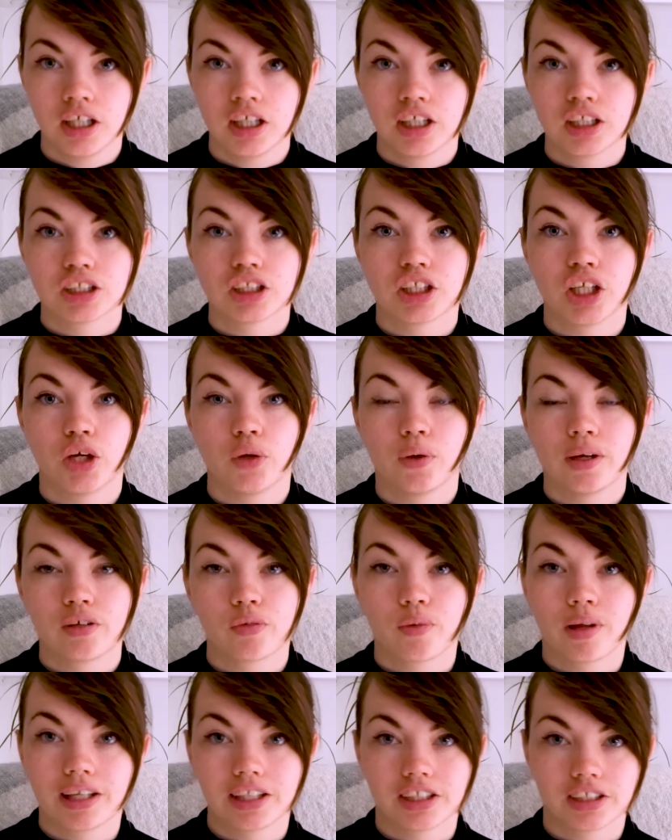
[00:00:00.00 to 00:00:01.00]
So as
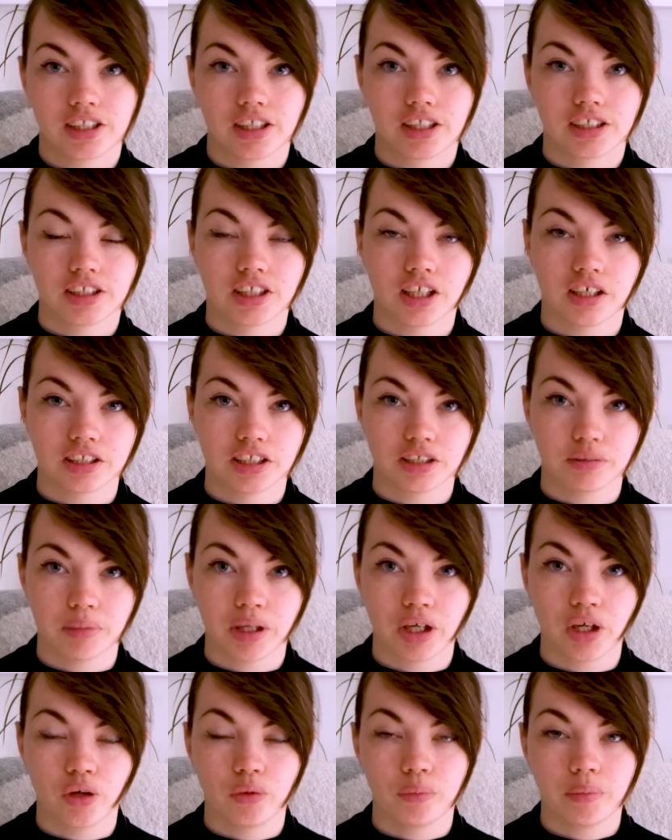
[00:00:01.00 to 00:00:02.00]
well as starting my
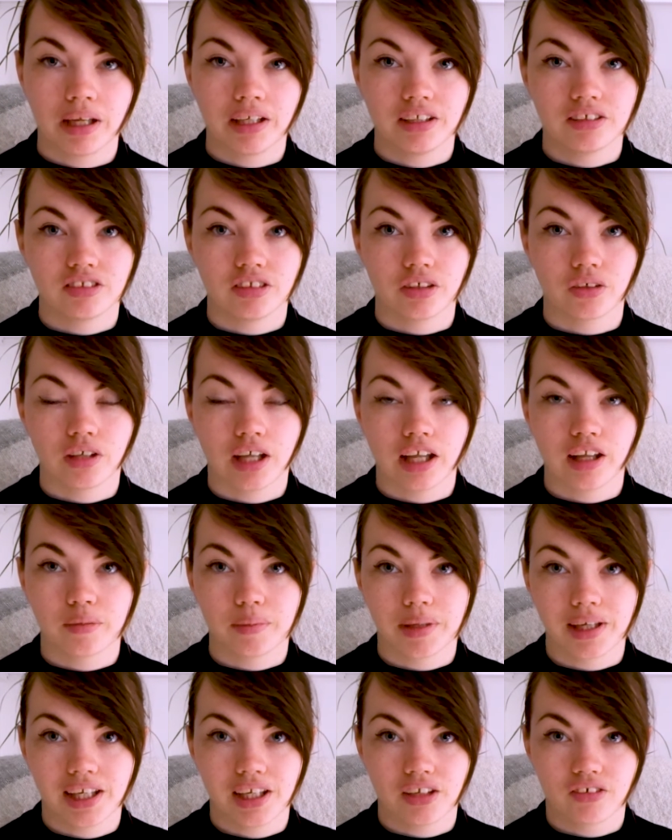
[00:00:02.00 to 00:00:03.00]
own Patreon at the
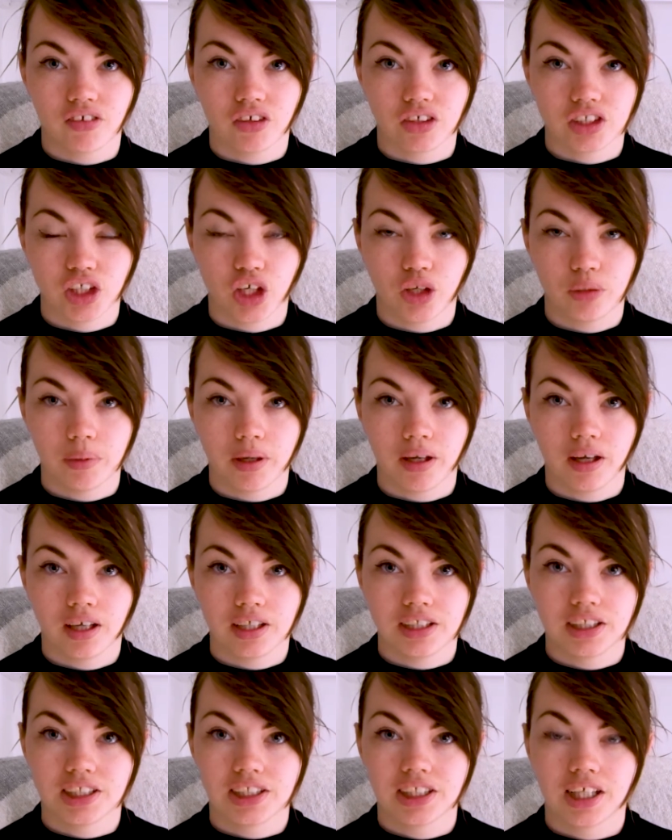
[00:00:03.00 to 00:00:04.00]
beginning of October, I
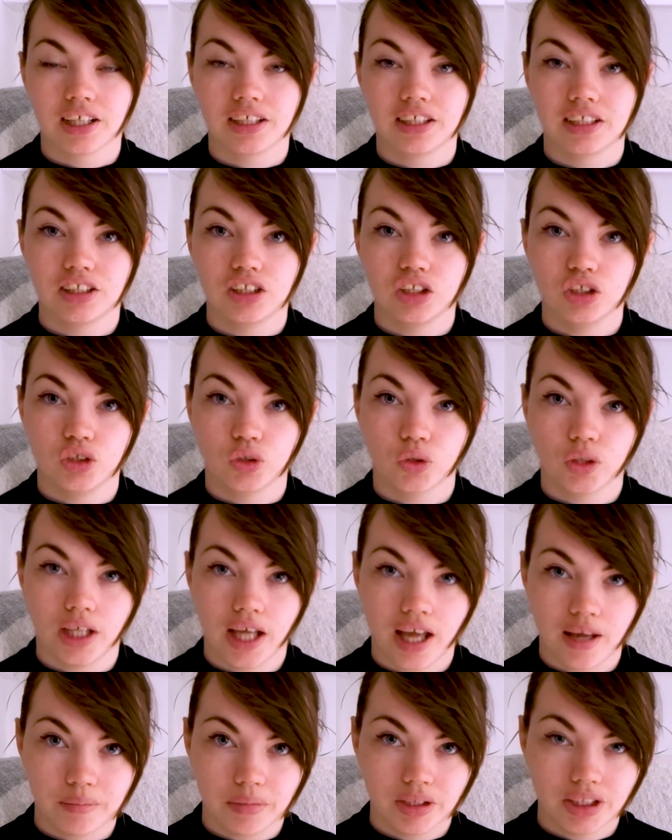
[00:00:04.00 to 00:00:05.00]
decided to join
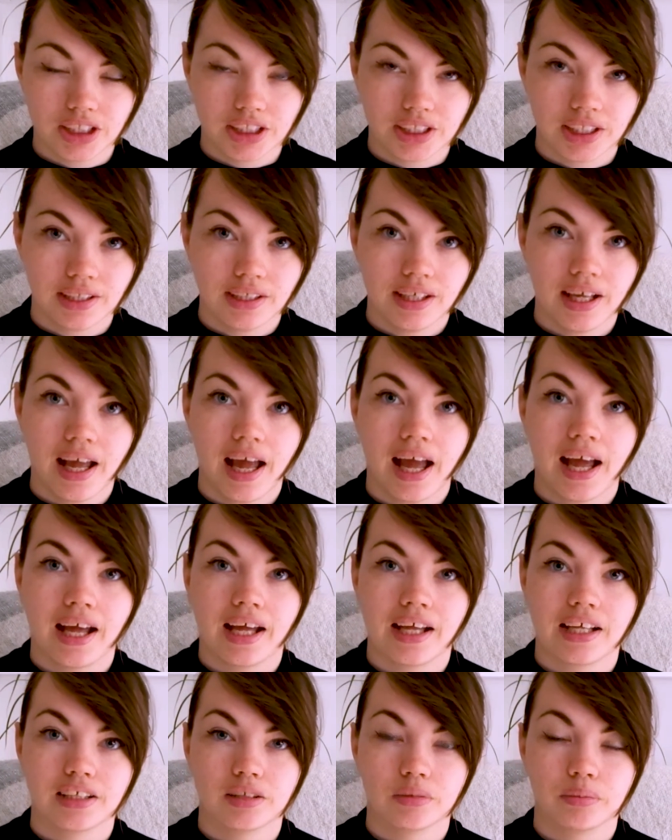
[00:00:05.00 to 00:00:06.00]
Emma's
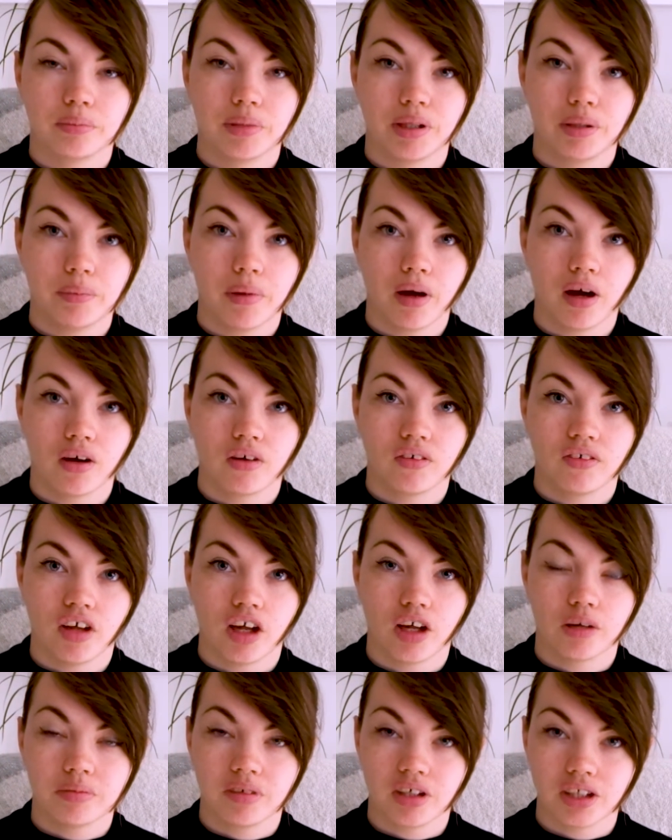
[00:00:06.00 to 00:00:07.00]
and be part of
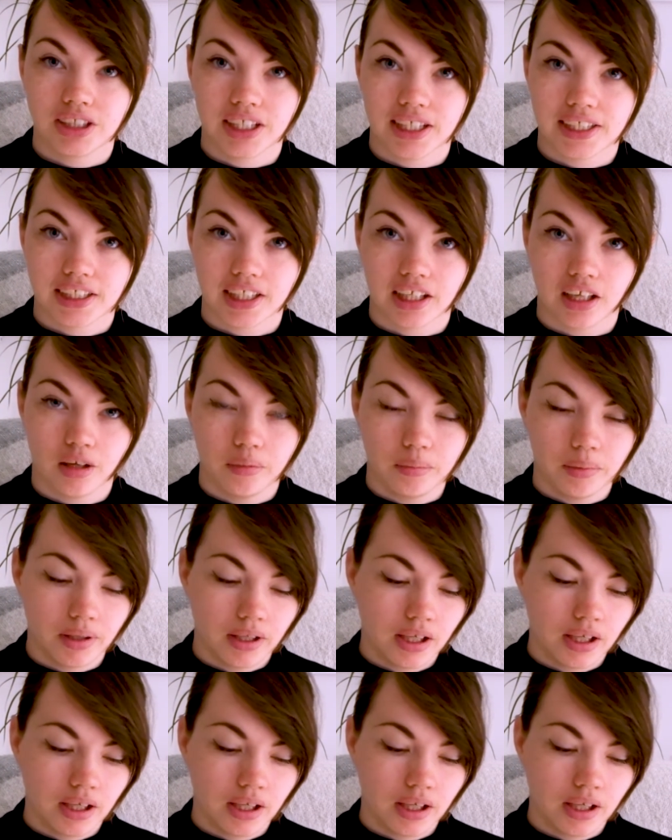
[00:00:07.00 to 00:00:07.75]
her process club.